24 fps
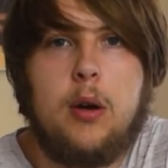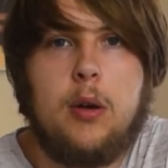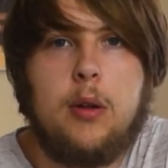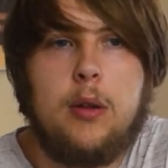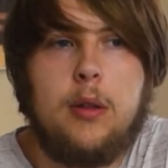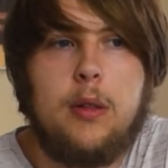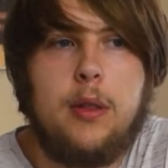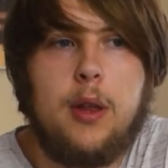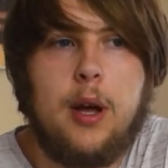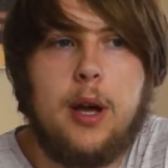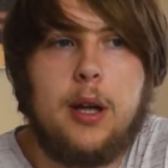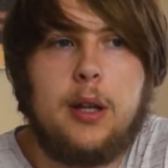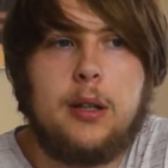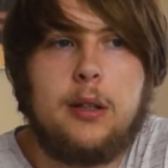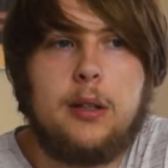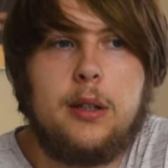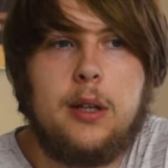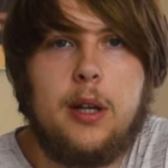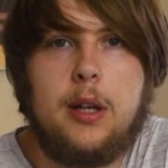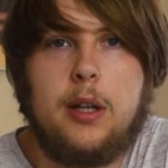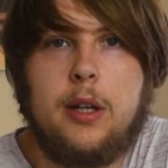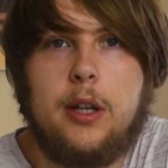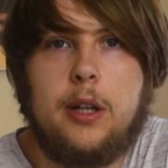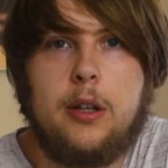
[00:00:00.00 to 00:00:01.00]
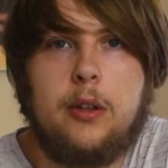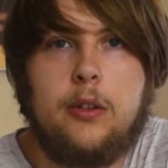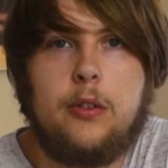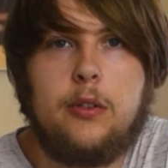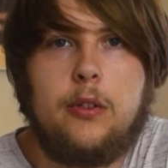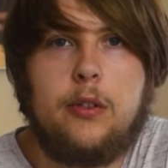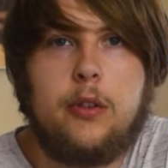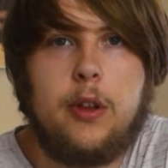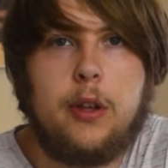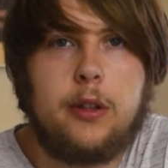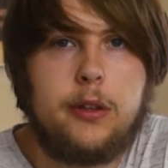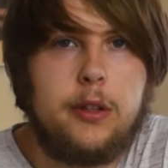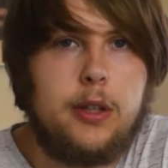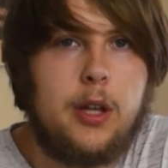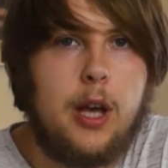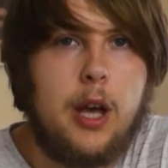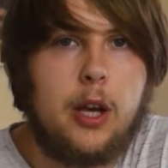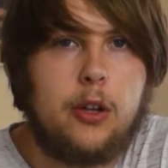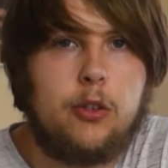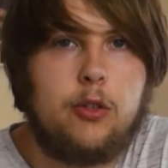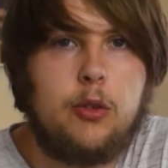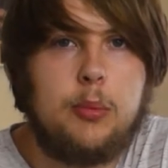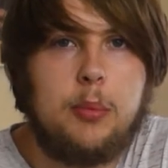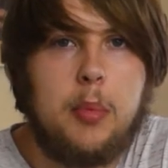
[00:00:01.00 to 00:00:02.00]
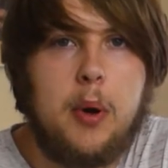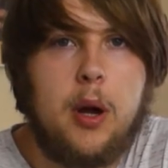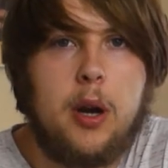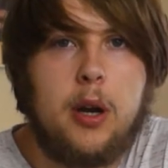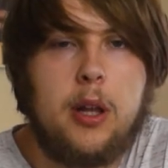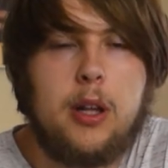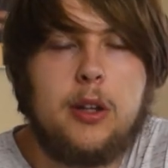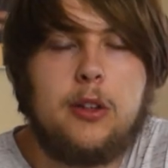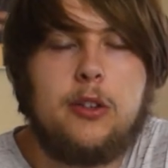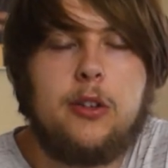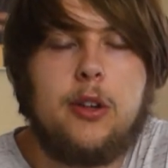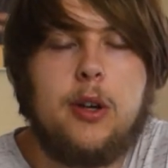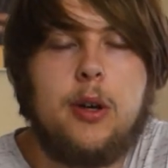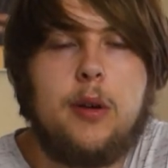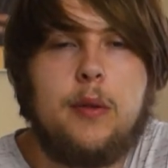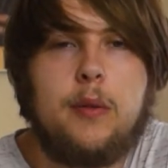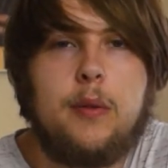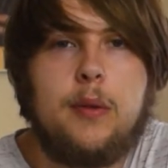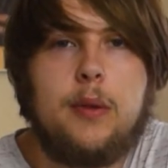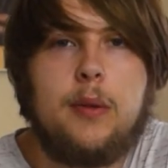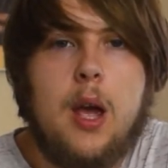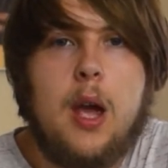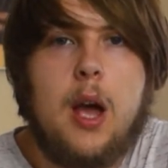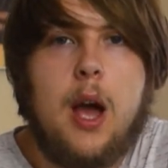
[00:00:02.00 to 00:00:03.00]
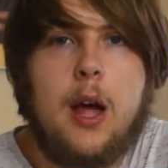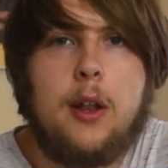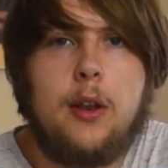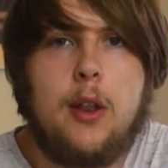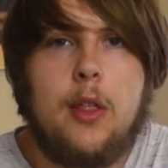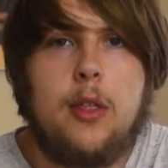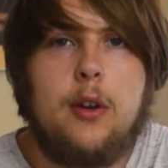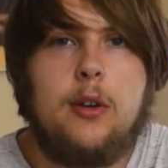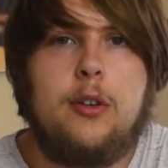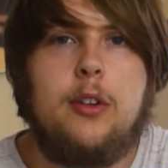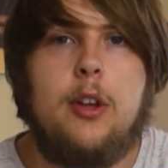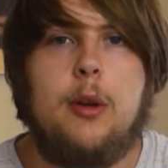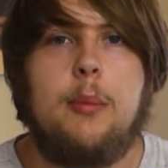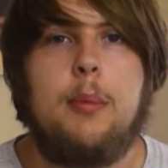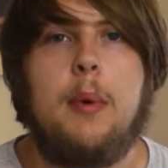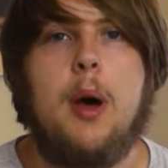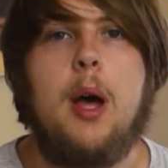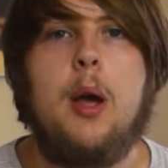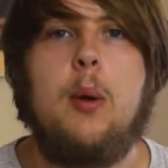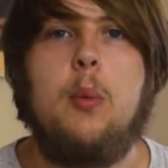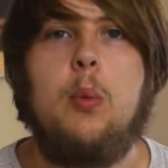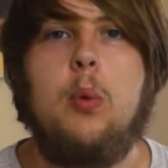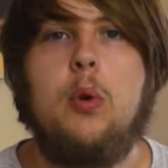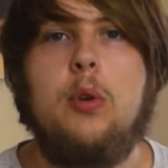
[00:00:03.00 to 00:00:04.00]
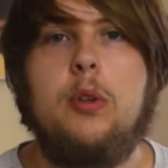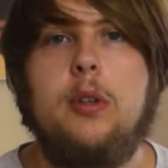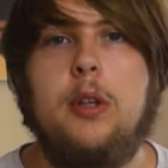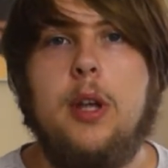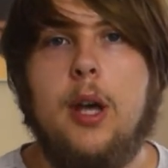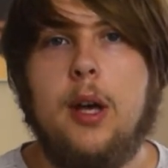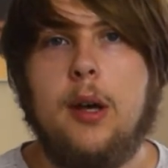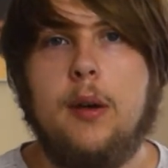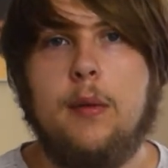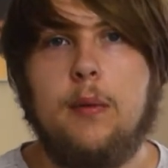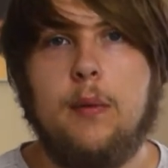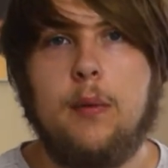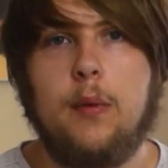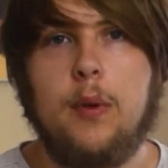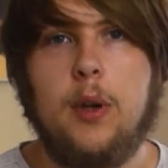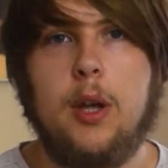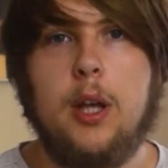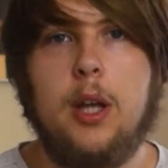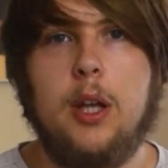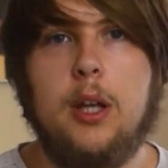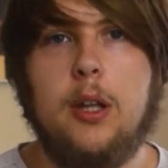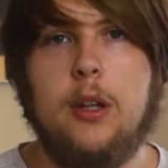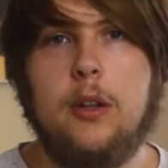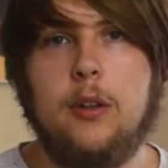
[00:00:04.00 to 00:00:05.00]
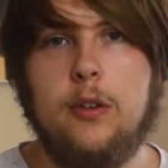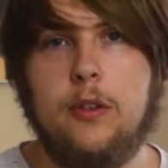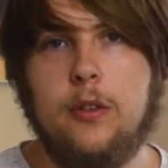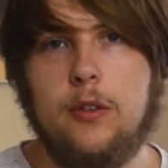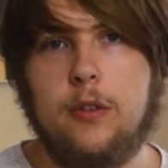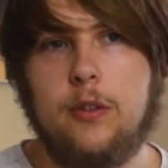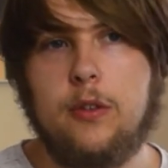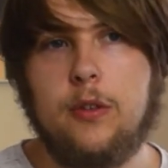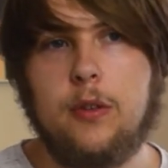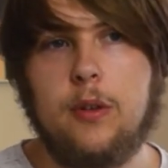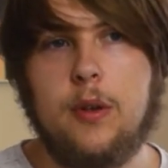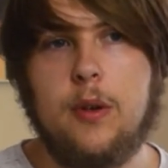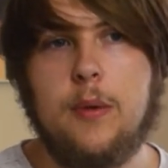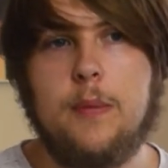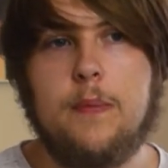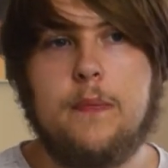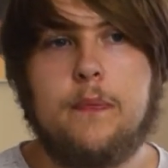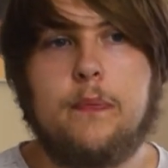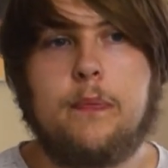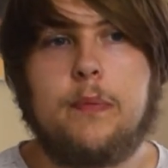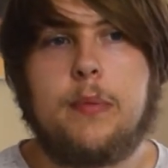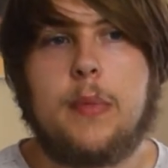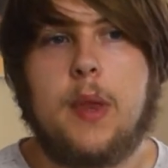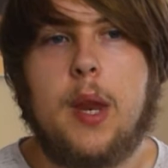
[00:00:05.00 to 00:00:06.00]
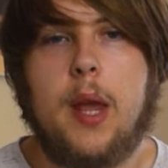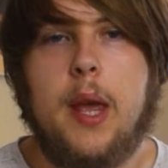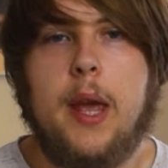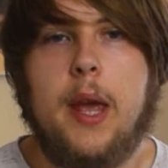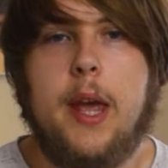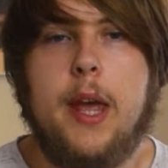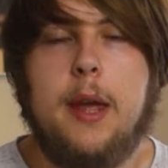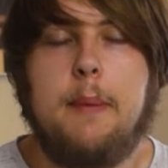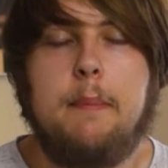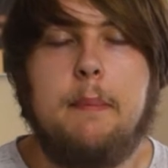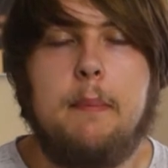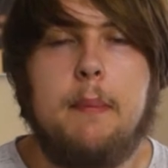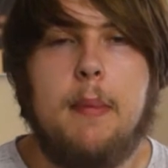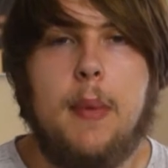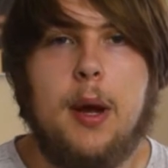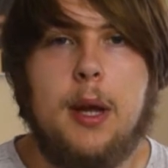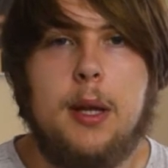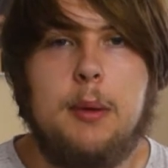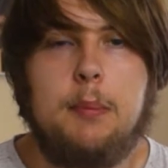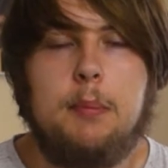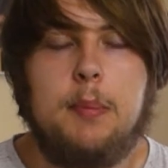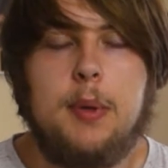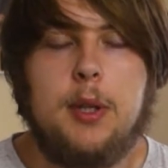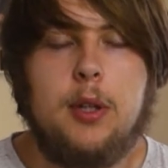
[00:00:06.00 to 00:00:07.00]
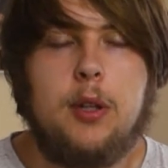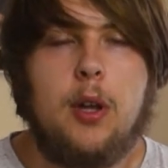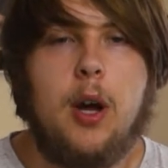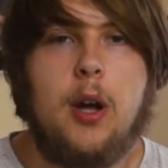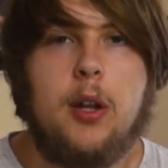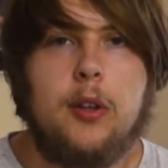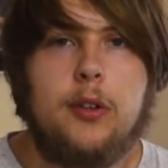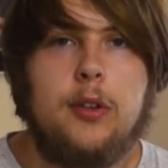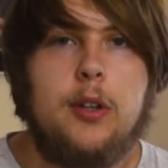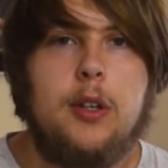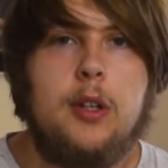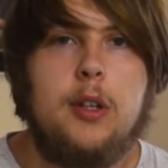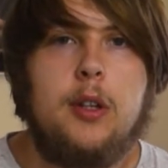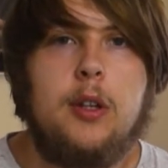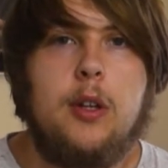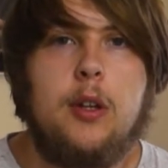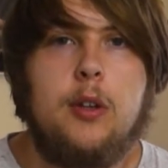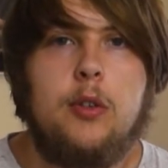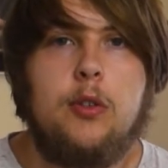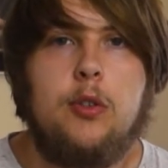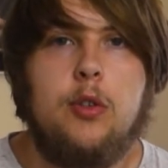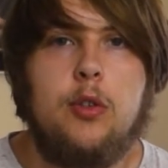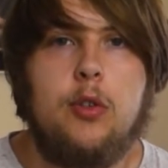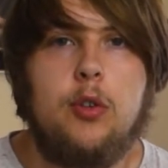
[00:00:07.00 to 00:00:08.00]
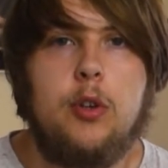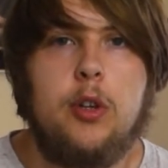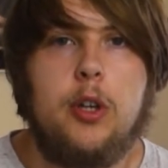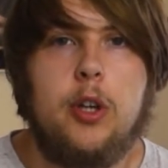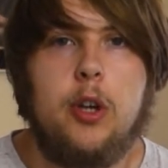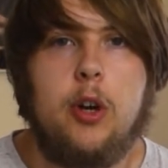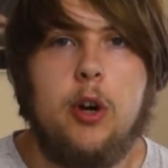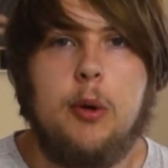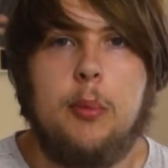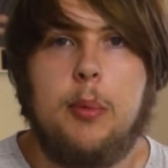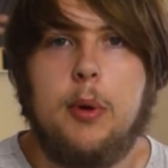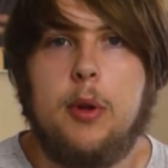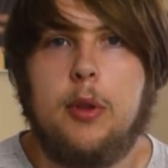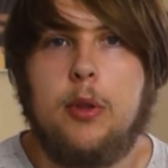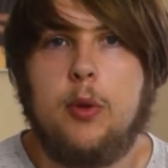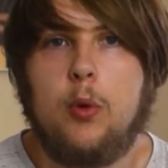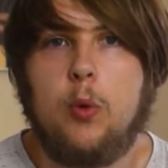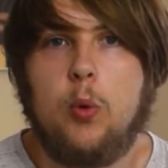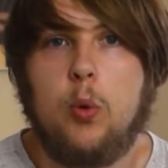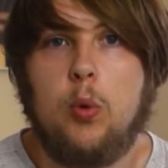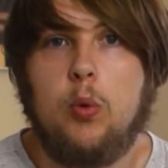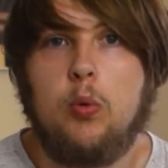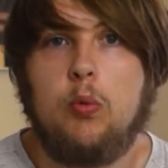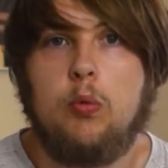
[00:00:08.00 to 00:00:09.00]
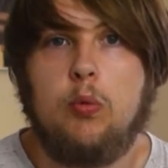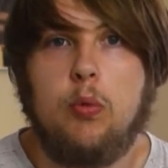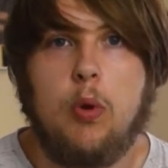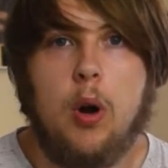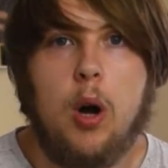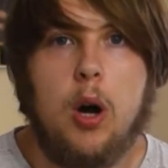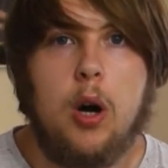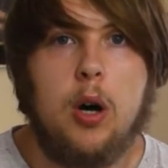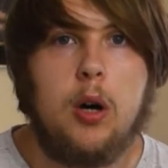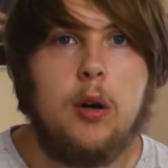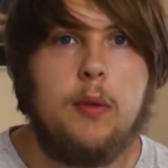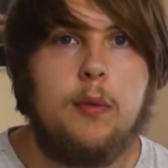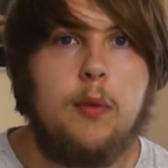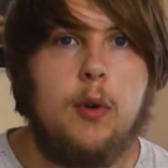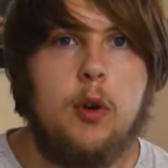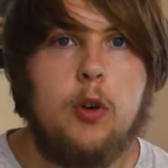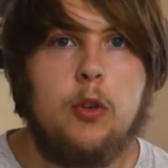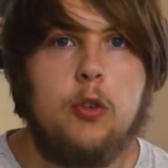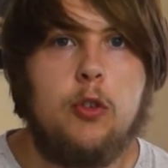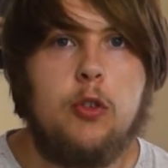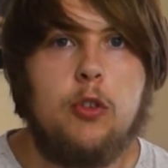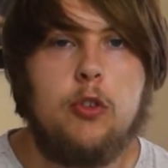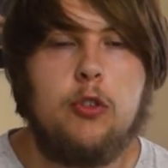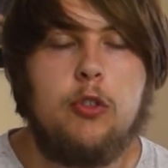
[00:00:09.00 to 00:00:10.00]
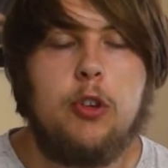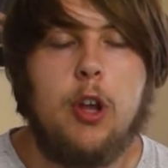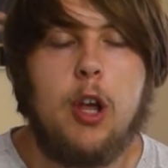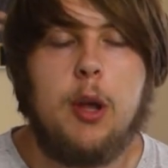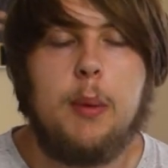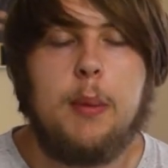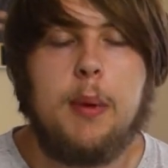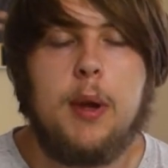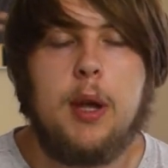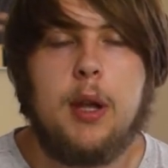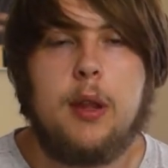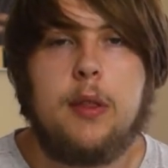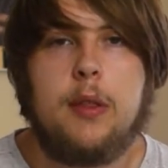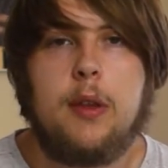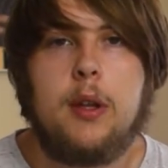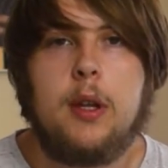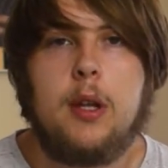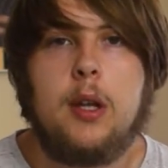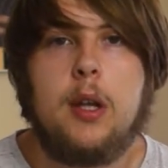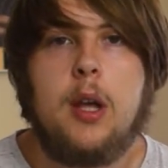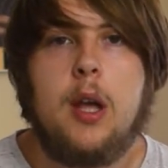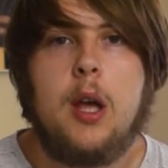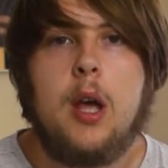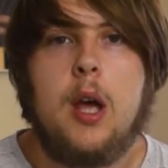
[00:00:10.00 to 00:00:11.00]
than it is that the actual body itself. Another tip I would give is it might be daunting to hear about the whole RAW versus JPEG thing.